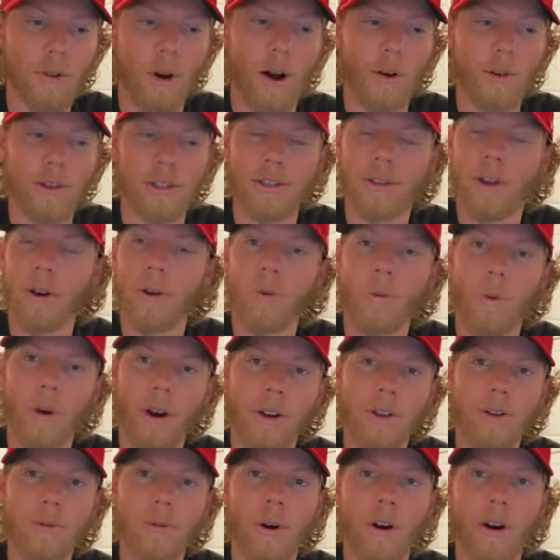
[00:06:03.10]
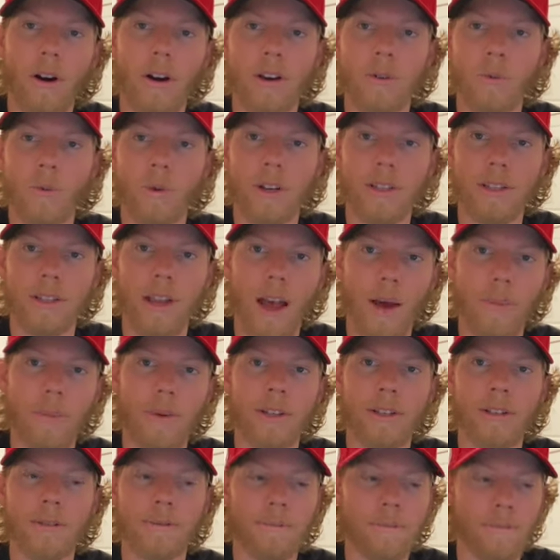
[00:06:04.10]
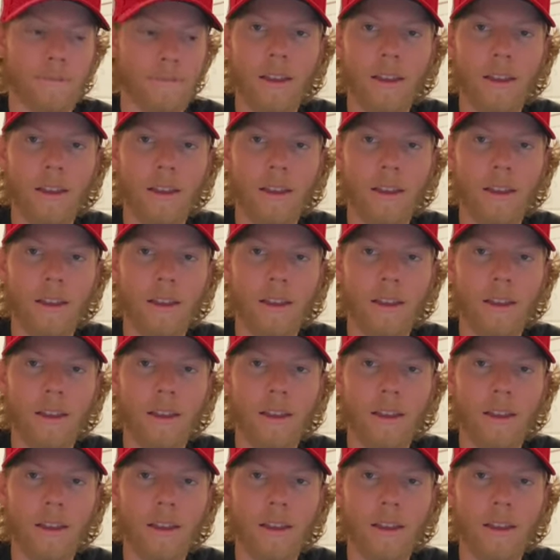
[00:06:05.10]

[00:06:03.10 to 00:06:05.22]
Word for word: always know where you are and what is happening